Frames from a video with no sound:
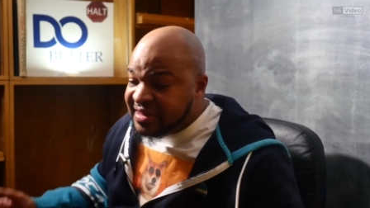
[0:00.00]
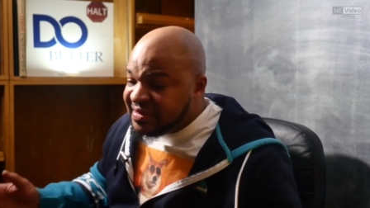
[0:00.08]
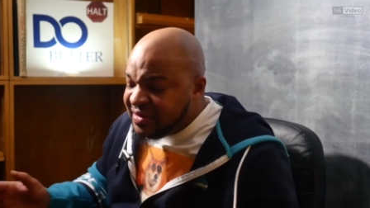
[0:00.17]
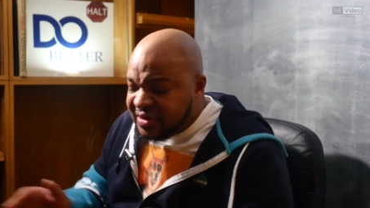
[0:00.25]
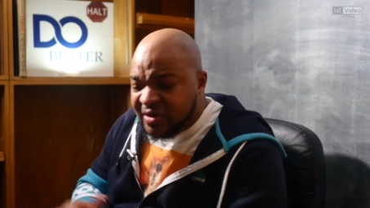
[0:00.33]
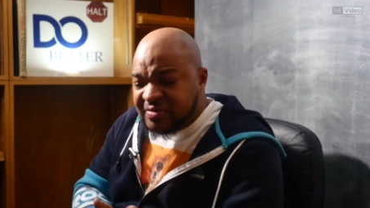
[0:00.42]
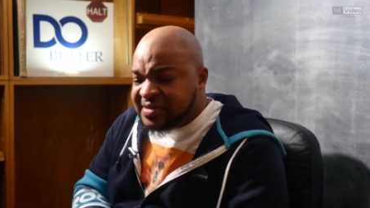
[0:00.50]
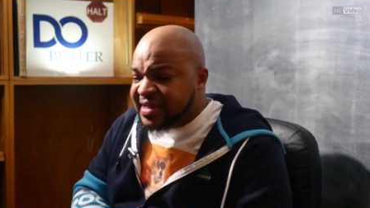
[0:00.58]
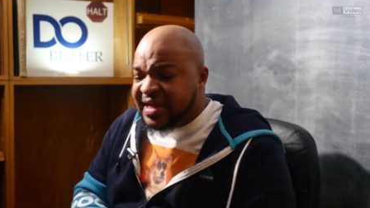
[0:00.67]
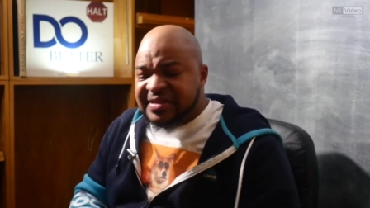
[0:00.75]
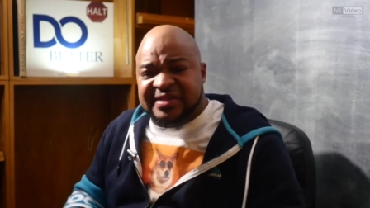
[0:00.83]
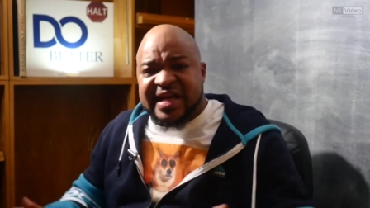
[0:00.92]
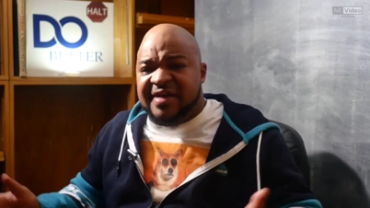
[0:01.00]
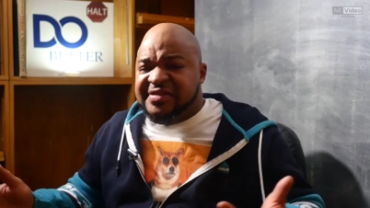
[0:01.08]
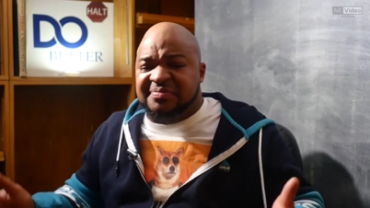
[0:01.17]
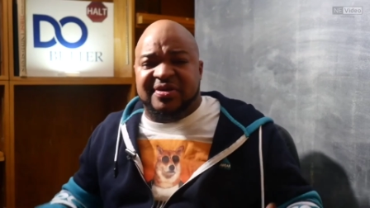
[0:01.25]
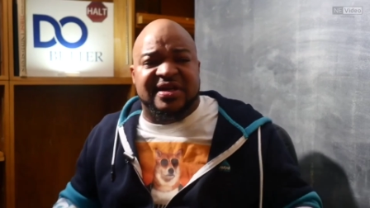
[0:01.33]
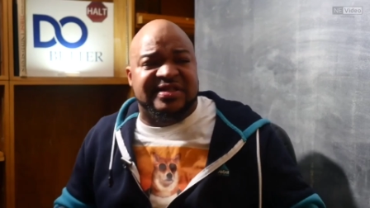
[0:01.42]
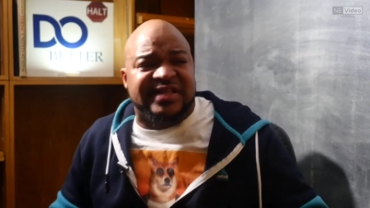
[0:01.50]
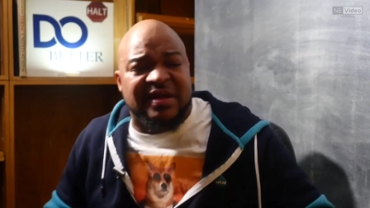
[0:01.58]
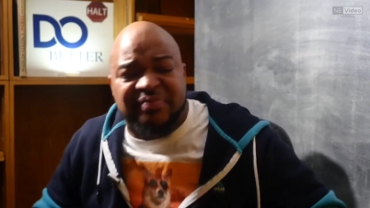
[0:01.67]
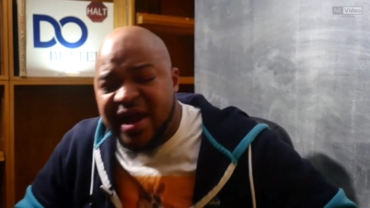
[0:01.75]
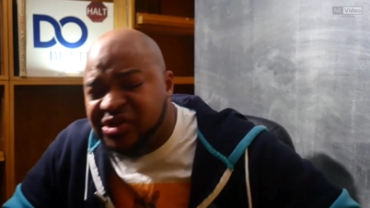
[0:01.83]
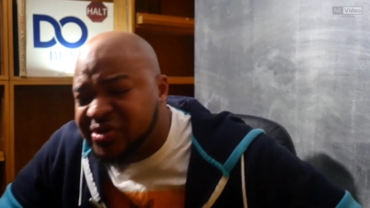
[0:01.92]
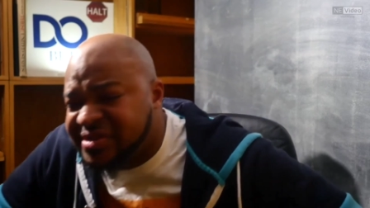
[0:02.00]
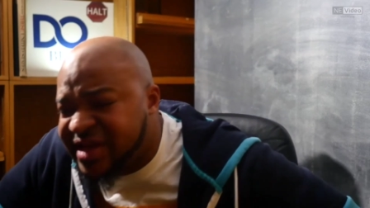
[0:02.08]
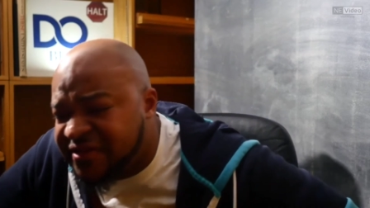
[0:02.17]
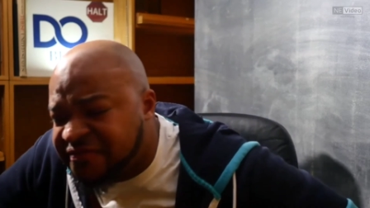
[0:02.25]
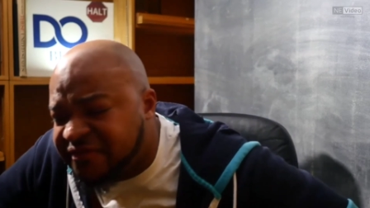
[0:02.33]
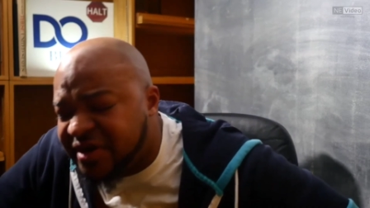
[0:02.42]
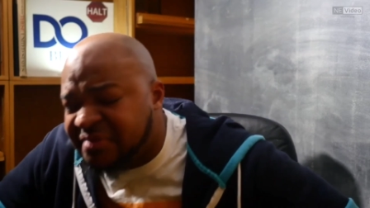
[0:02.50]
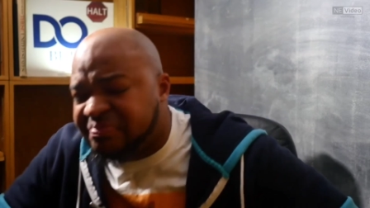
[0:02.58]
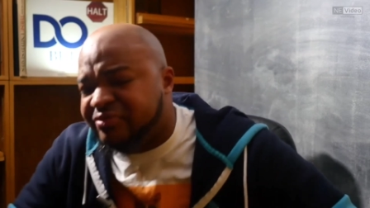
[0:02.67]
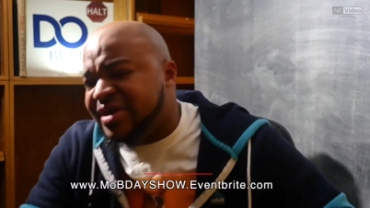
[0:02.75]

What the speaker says: You know what I'm saying? Just have some good St. Patrick's Day fun.